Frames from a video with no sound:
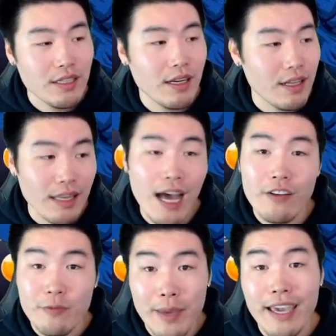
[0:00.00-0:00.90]
a lot
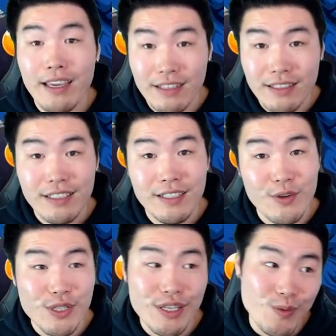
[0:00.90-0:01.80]
of pain,
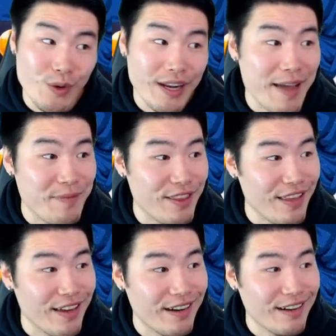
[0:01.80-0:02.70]
which is what happened
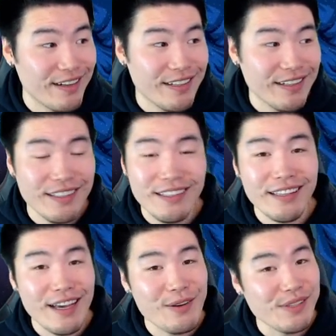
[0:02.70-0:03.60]
there. Yeah,
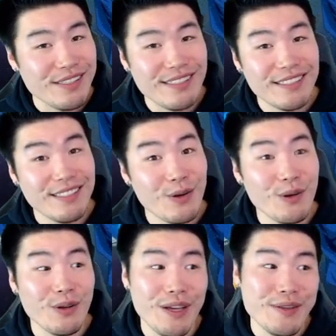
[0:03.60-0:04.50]
that was
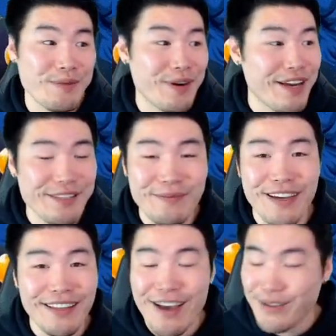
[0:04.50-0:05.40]
oh, that was surprising,
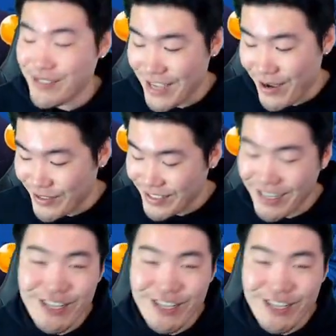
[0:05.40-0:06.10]
man. I was I was kind of